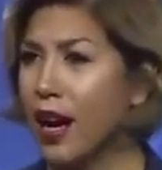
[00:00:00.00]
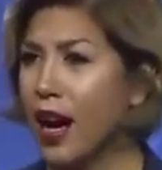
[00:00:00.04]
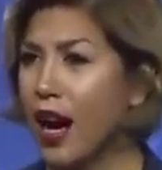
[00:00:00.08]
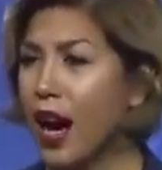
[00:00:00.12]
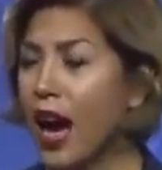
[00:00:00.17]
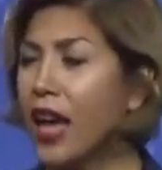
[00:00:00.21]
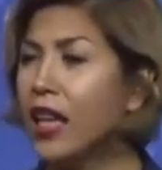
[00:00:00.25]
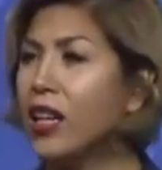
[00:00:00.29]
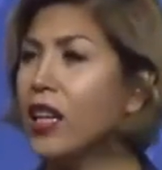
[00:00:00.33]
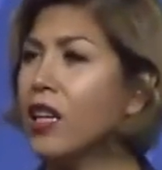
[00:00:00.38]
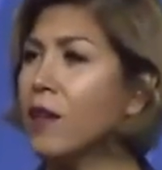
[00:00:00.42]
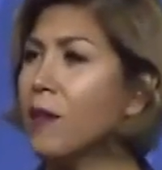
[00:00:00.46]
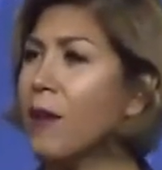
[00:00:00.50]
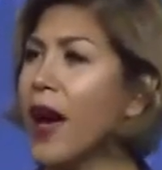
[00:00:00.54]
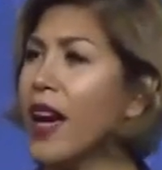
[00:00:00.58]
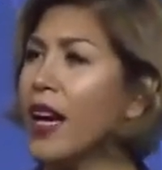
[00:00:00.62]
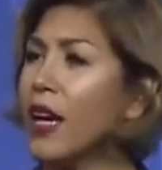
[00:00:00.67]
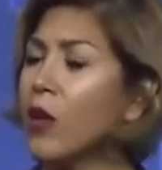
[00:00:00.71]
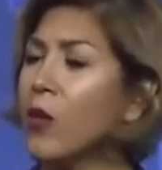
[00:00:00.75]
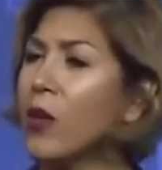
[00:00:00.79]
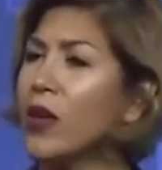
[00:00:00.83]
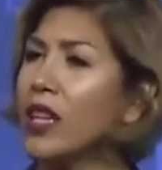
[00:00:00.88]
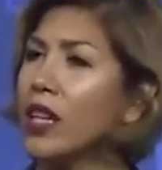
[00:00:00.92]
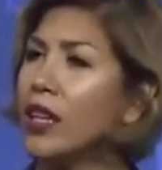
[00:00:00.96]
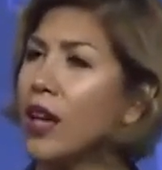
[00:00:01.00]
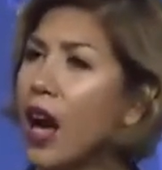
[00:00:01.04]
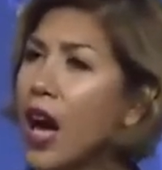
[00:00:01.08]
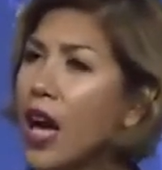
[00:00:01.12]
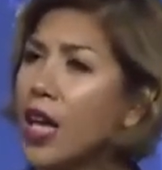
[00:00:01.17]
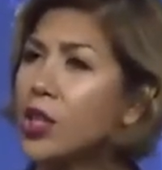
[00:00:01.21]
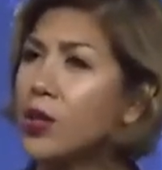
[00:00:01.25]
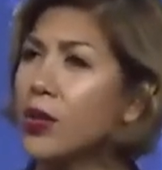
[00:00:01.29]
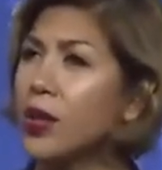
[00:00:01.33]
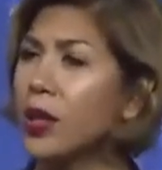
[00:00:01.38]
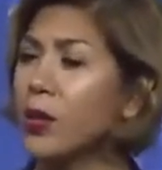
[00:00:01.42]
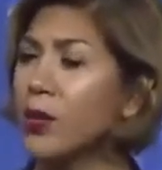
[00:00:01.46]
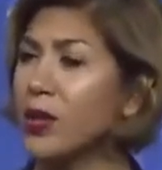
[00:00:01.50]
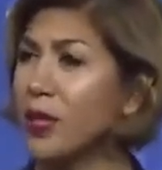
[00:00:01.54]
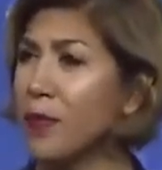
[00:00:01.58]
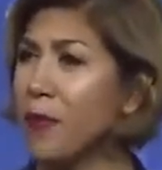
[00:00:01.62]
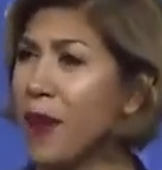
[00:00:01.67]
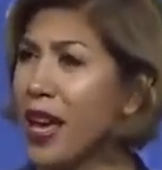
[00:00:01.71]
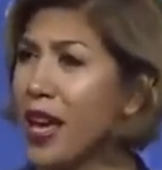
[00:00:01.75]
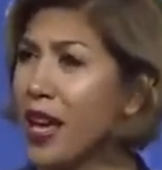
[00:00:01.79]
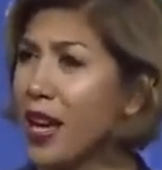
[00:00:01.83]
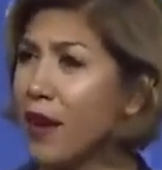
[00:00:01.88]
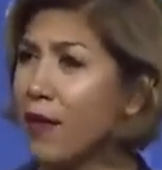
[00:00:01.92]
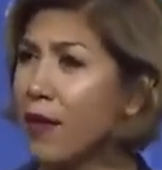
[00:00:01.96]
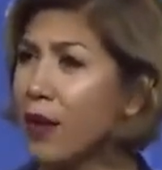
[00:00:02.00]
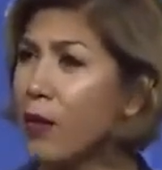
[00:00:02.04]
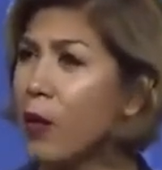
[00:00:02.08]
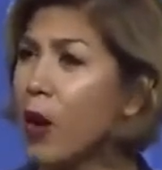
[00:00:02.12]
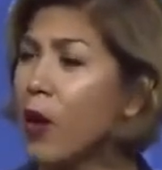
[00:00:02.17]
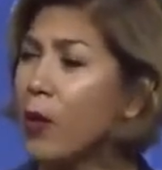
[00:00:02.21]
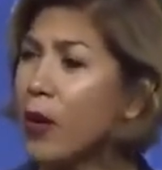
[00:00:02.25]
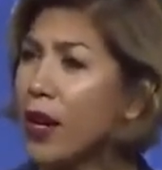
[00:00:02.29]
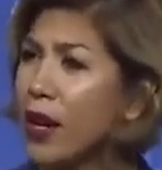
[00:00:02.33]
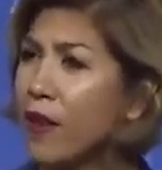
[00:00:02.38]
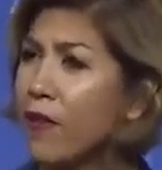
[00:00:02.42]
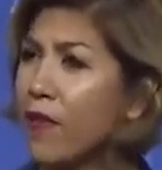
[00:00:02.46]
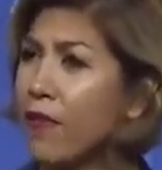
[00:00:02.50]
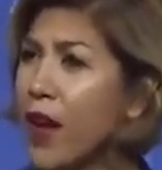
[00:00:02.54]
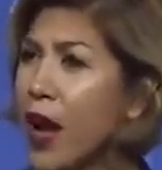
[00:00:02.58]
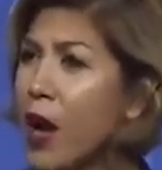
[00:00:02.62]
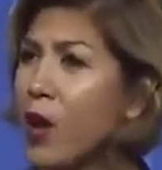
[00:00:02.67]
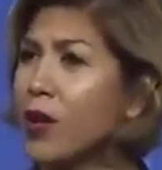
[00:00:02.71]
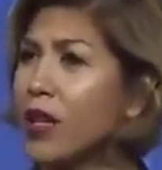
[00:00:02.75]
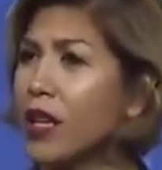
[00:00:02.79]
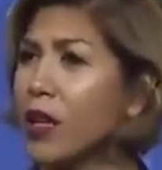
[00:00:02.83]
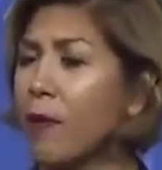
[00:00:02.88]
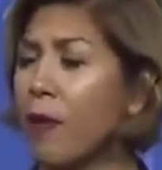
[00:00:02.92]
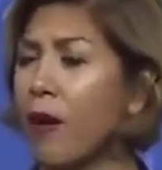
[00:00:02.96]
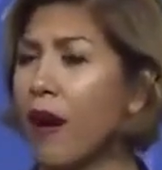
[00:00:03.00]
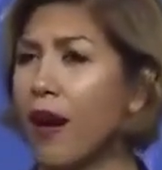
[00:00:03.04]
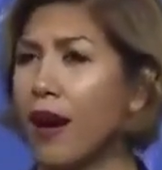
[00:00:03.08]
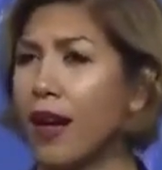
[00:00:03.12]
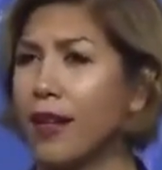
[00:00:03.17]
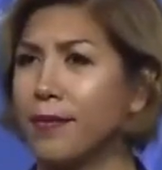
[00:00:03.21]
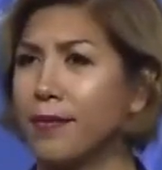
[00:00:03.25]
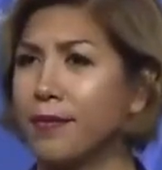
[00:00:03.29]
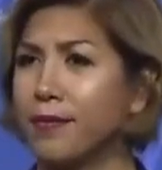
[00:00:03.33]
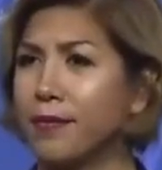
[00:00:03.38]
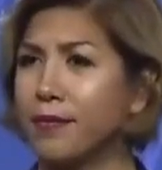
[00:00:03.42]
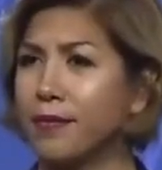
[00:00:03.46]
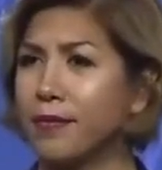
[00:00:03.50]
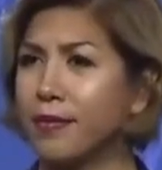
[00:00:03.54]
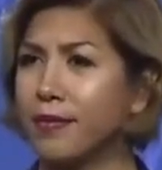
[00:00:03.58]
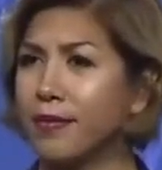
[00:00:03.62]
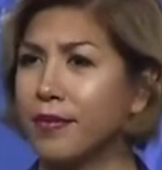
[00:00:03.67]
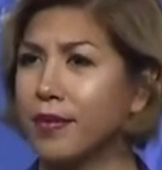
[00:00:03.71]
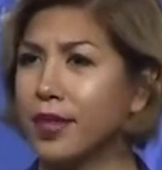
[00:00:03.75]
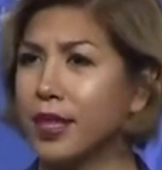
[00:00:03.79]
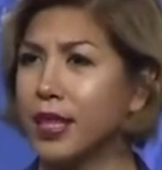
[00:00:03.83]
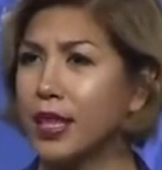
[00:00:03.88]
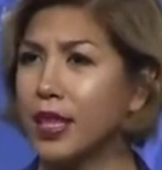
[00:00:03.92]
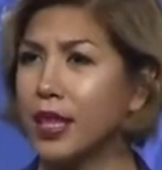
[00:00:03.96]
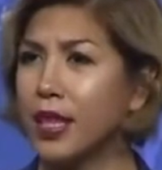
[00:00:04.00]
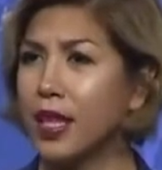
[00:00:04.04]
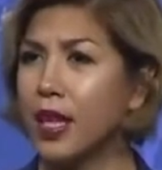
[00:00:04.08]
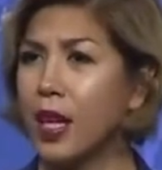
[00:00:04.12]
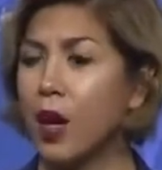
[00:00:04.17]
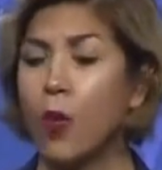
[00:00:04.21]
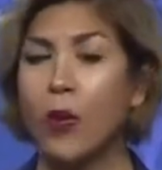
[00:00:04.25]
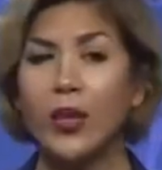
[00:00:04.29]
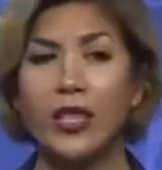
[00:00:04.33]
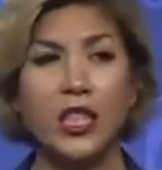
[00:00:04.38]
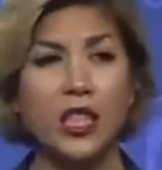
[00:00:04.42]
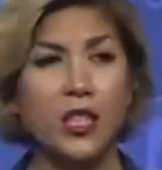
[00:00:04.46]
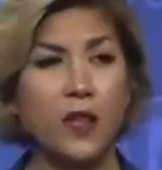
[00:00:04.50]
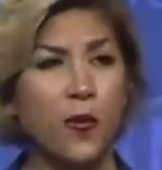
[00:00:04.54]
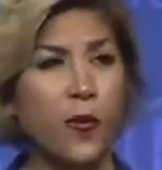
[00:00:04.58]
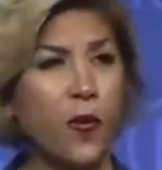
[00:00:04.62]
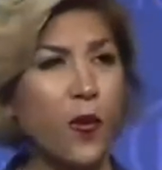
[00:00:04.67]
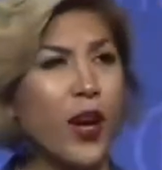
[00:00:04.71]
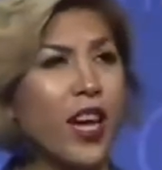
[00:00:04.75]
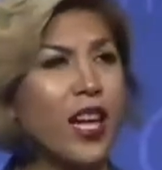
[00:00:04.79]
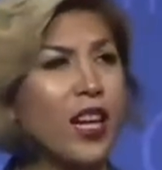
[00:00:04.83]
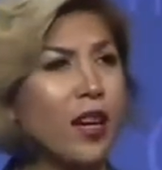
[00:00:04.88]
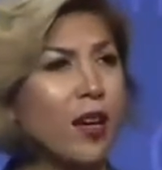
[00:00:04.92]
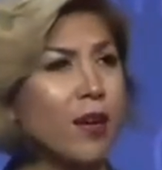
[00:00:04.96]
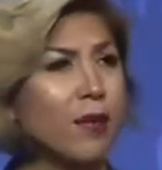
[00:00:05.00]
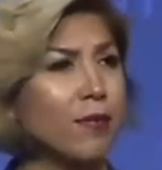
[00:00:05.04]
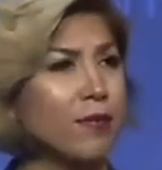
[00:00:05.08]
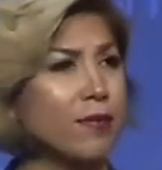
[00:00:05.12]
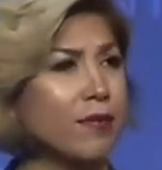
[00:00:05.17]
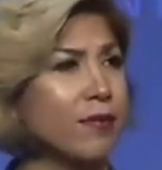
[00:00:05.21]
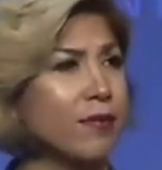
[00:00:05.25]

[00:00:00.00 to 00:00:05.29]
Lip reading: I look back on what the country was made of and what we are founded upon, which is freedom,